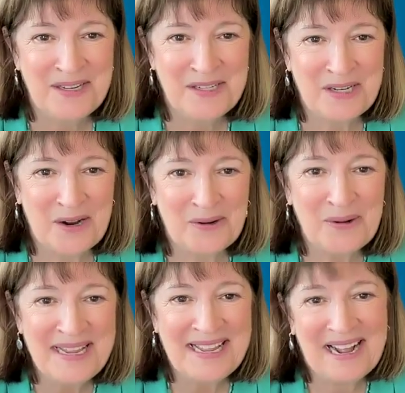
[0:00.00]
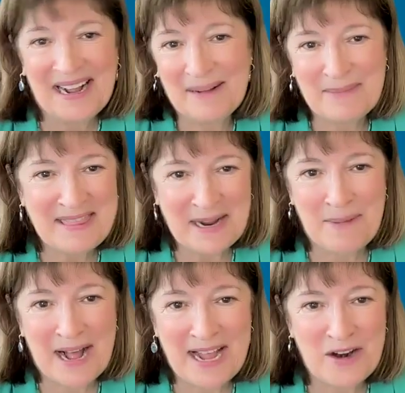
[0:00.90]
So I think
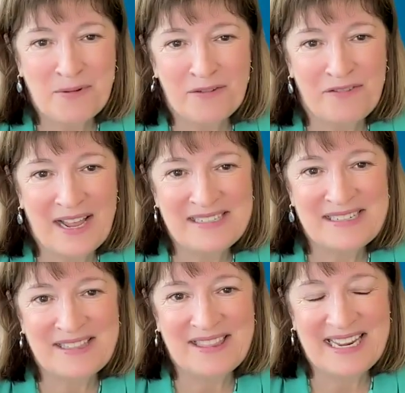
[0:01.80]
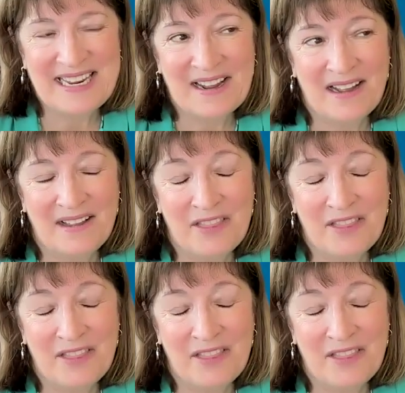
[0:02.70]
a bio prevents the